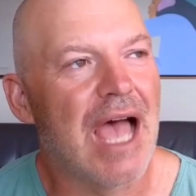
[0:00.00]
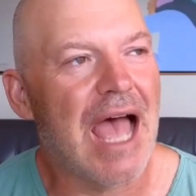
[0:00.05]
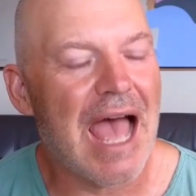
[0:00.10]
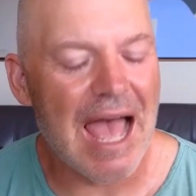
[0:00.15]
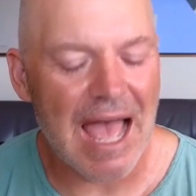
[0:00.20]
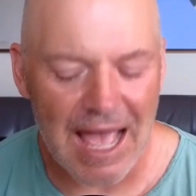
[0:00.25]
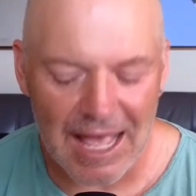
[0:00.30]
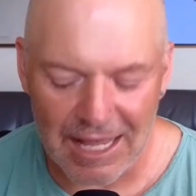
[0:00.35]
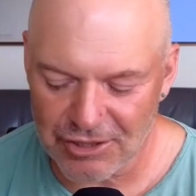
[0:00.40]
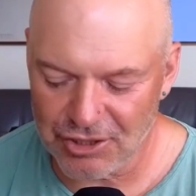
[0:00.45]

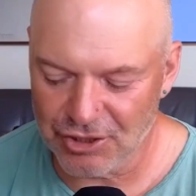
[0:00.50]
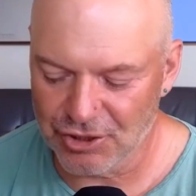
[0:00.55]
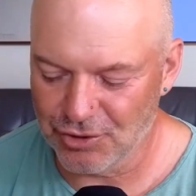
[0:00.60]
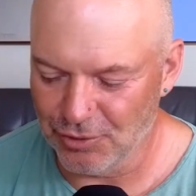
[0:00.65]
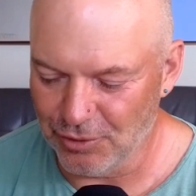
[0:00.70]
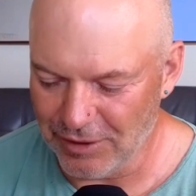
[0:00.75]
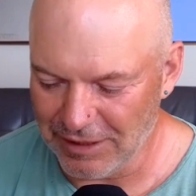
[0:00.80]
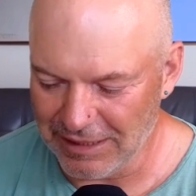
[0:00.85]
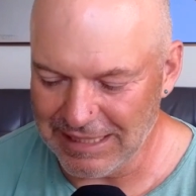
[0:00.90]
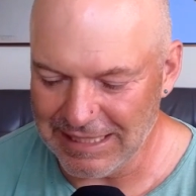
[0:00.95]

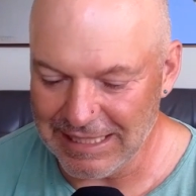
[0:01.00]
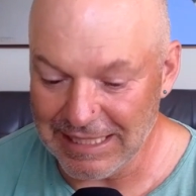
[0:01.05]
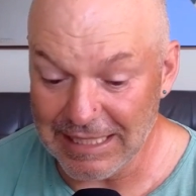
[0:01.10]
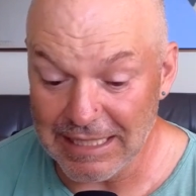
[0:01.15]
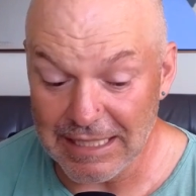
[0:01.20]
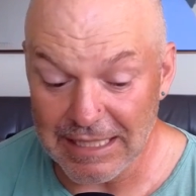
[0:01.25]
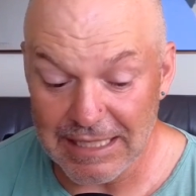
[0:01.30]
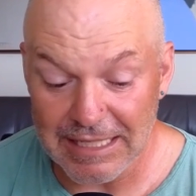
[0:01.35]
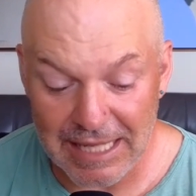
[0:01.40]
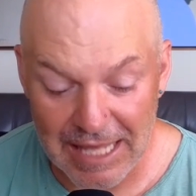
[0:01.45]
actually
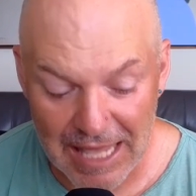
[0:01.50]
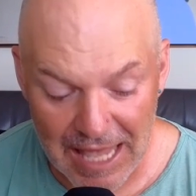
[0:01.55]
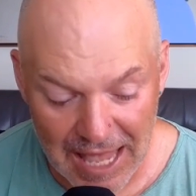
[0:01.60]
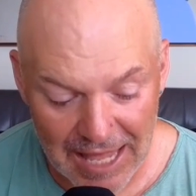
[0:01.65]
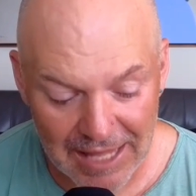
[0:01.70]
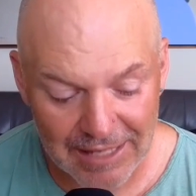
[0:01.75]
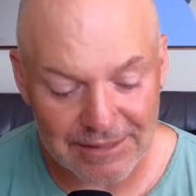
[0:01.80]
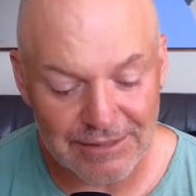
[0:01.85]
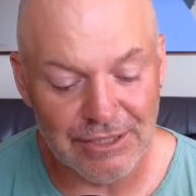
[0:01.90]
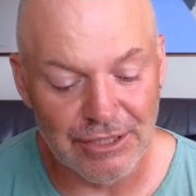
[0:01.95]

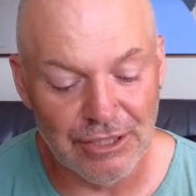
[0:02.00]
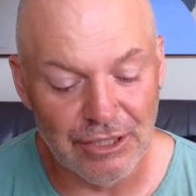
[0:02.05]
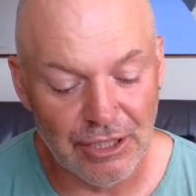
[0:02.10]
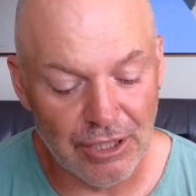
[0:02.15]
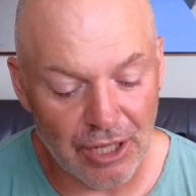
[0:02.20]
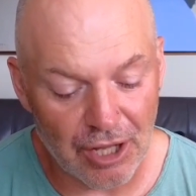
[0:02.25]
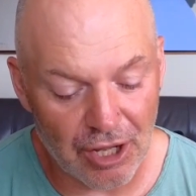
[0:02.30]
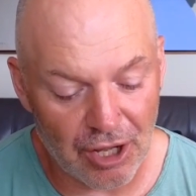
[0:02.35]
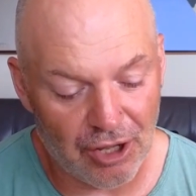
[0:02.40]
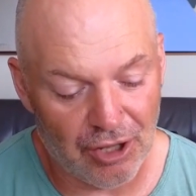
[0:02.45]
get the
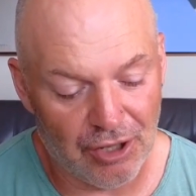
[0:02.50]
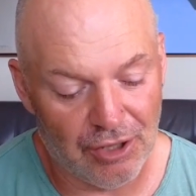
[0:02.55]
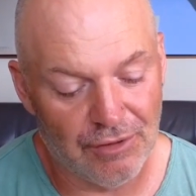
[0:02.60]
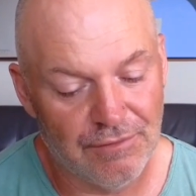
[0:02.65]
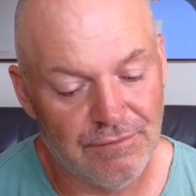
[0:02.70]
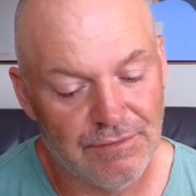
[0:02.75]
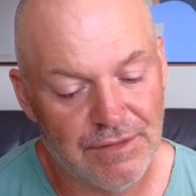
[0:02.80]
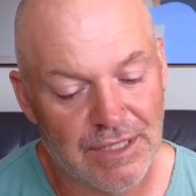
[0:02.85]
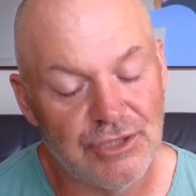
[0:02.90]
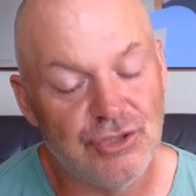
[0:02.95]

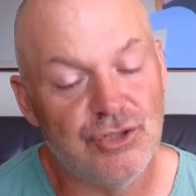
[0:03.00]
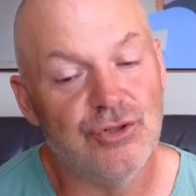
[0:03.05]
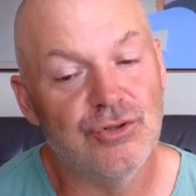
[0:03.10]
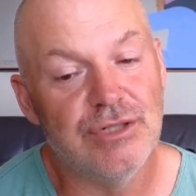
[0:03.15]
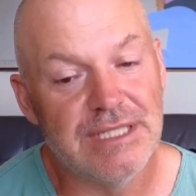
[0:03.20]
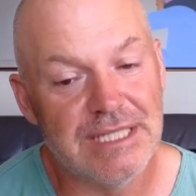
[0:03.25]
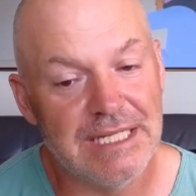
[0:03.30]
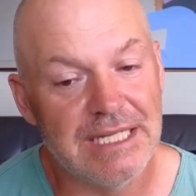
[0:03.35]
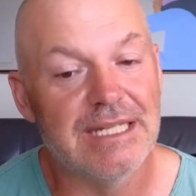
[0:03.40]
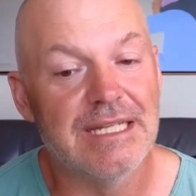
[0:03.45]
love that you
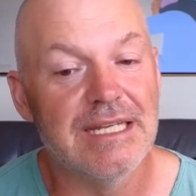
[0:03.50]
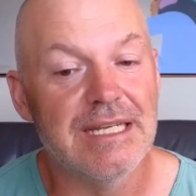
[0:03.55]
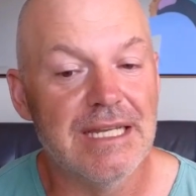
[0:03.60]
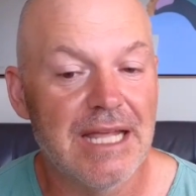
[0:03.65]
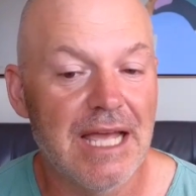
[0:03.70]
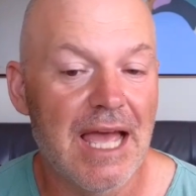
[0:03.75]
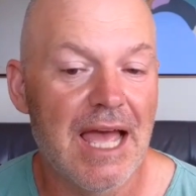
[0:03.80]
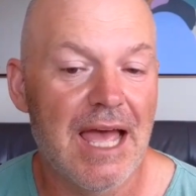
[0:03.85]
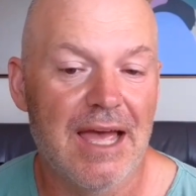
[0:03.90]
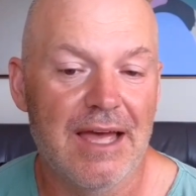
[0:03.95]
didn't
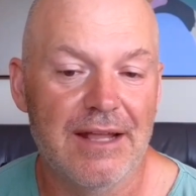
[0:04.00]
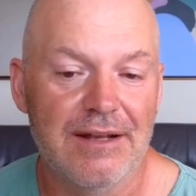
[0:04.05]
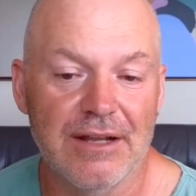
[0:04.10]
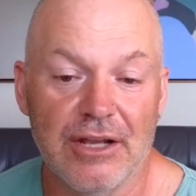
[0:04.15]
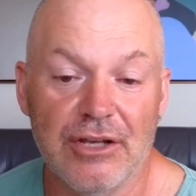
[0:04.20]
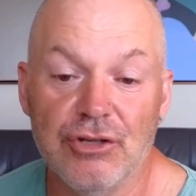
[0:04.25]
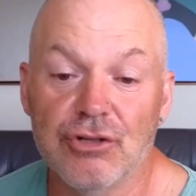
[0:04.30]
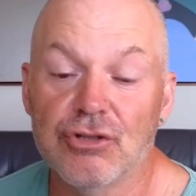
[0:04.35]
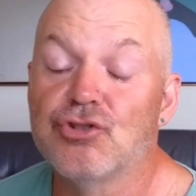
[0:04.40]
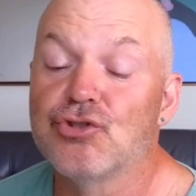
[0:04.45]
get,
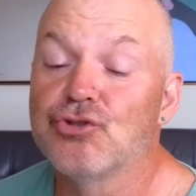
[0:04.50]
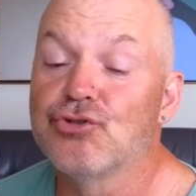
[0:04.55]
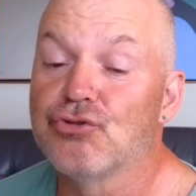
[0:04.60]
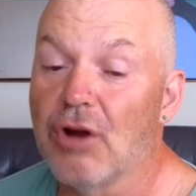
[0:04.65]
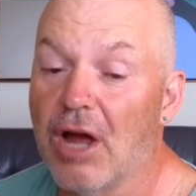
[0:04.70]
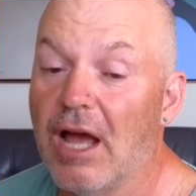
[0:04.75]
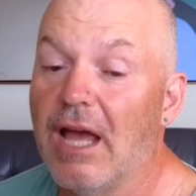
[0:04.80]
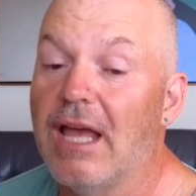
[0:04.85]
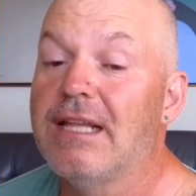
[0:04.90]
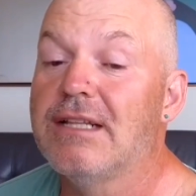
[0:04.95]
and you're
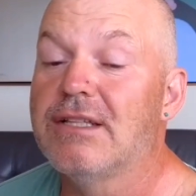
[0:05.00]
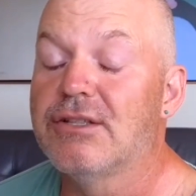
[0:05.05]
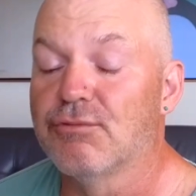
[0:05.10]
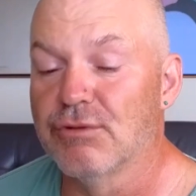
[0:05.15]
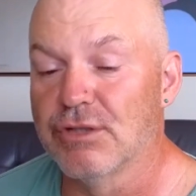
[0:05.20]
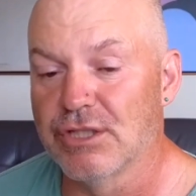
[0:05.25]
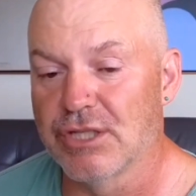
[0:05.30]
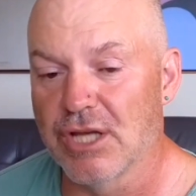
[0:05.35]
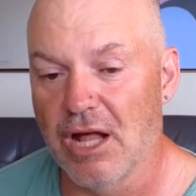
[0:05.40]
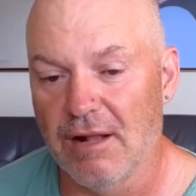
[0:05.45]
trying to
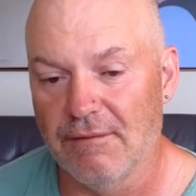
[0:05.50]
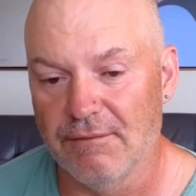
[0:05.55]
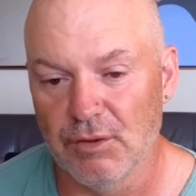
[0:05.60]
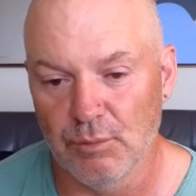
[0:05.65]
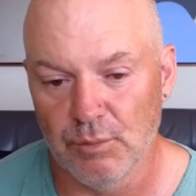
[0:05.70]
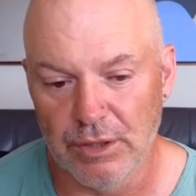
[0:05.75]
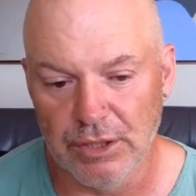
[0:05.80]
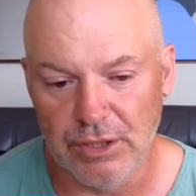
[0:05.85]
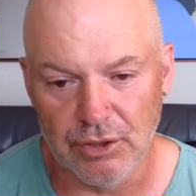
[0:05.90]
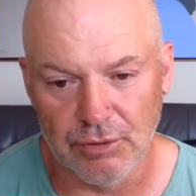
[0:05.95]
resolve it
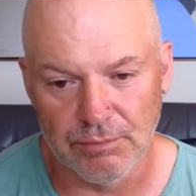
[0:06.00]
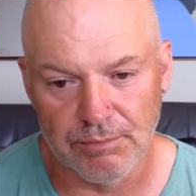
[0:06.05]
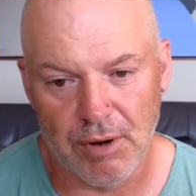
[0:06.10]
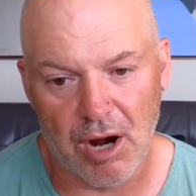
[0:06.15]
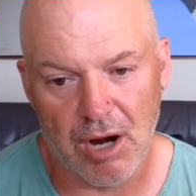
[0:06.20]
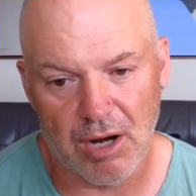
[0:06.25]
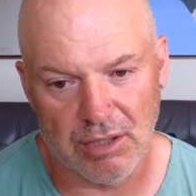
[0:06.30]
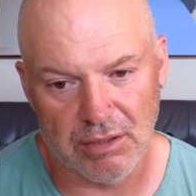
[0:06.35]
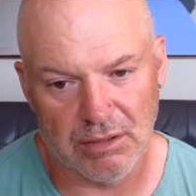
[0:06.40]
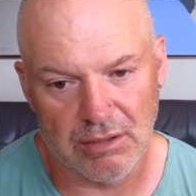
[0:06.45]
with your partner.